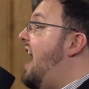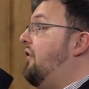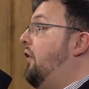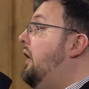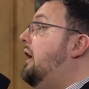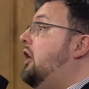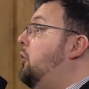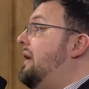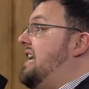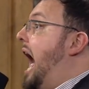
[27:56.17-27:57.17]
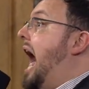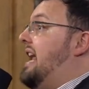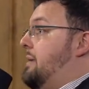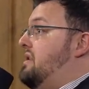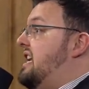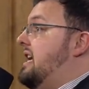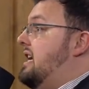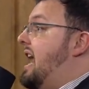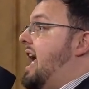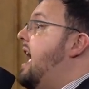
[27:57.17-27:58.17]
I feel when I am
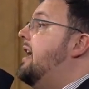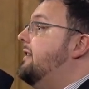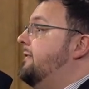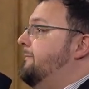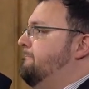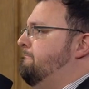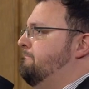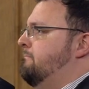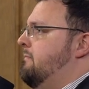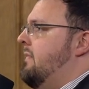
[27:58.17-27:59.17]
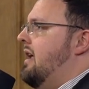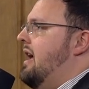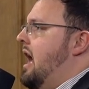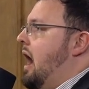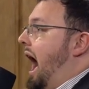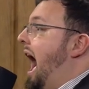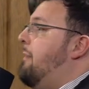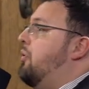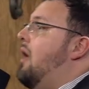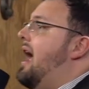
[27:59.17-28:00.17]
kneeling. I
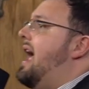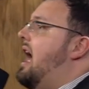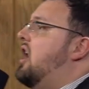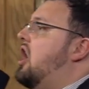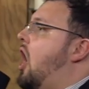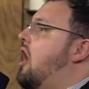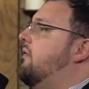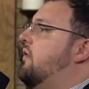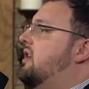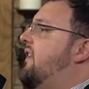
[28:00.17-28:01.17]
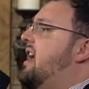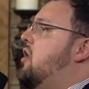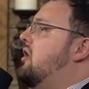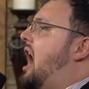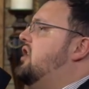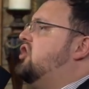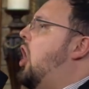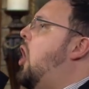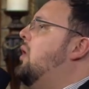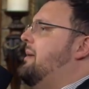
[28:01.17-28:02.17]
pray, I long for feel God's
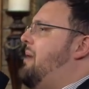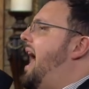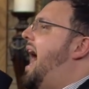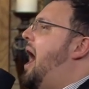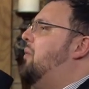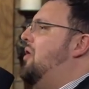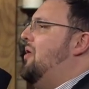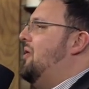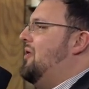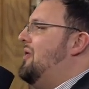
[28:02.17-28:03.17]
holy power.